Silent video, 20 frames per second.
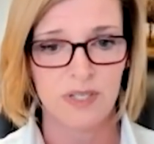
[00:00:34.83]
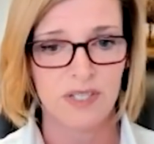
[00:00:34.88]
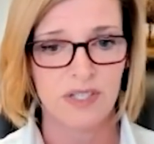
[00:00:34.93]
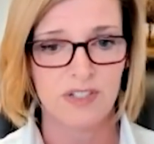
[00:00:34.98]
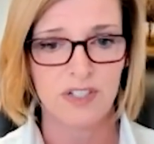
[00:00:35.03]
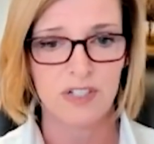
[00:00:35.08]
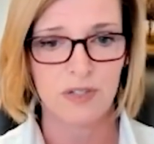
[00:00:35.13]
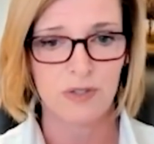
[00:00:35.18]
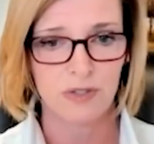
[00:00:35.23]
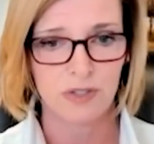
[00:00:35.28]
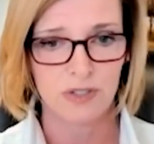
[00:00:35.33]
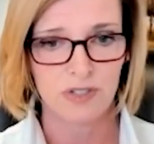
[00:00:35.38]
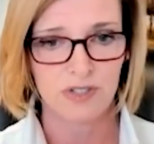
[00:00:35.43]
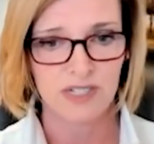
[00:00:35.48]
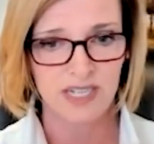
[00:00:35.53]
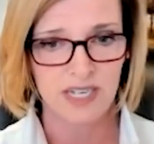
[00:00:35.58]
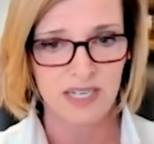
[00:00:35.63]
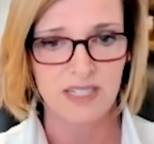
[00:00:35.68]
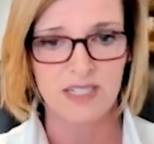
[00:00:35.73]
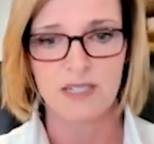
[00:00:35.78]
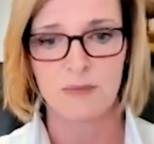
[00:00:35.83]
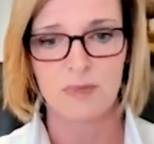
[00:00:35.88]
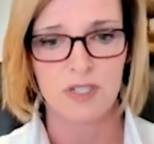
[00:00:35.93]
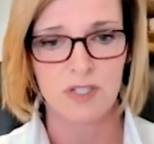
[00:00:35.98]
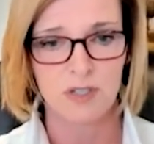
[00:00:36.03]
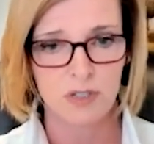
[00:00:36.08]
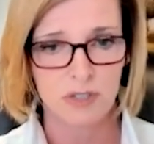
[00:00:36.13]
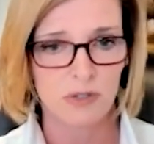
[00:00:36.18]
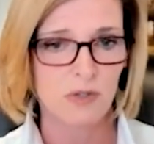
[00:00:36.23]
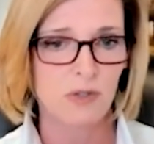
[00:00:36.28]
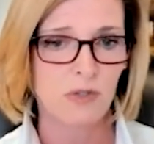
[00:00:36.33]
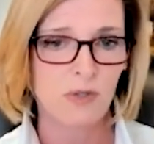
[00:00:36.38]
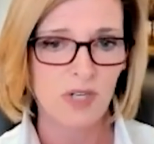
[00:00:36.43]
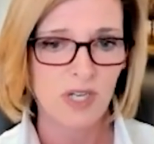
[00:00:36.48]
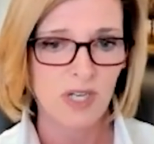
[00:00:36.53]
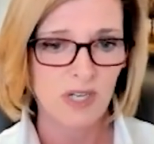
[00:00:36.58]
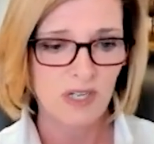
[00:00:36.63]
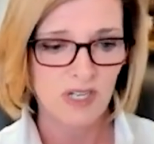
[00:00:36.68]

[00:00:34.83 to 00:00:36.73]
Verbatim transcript: And, you know, you're a testament to,